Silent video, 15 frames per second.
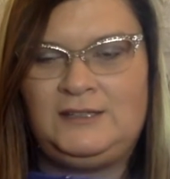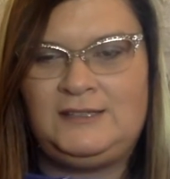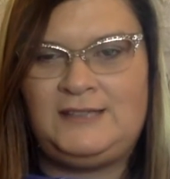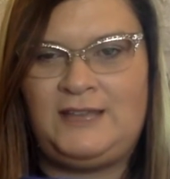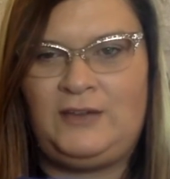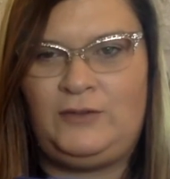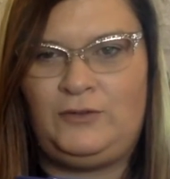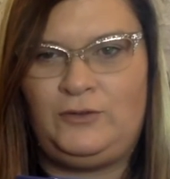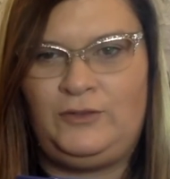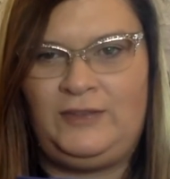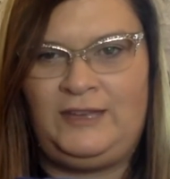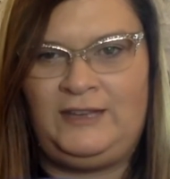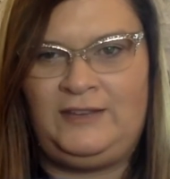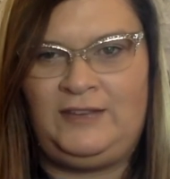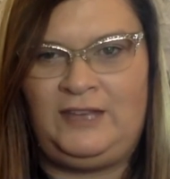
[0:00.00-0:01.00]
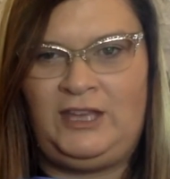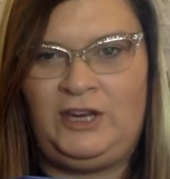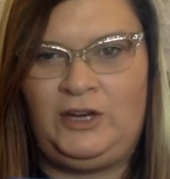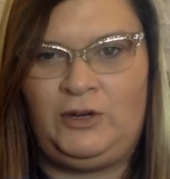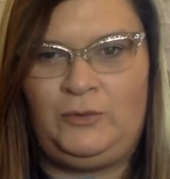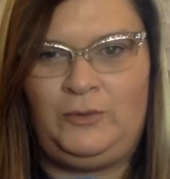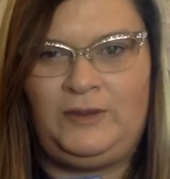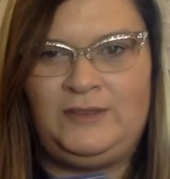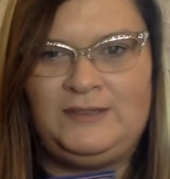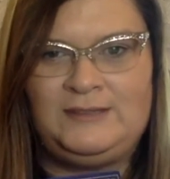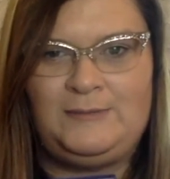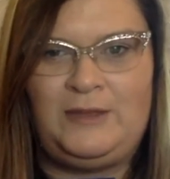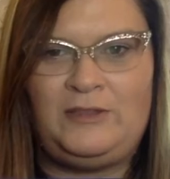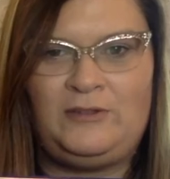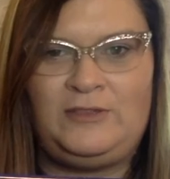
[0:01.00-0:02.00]
sail through the end of the year with
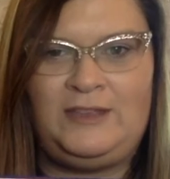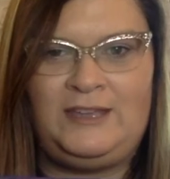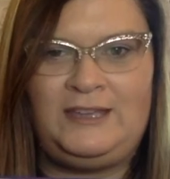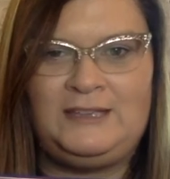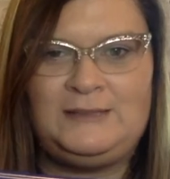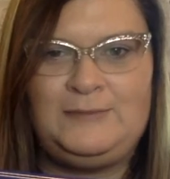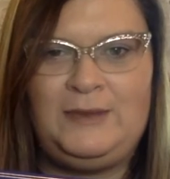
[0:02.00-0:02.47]
some other things,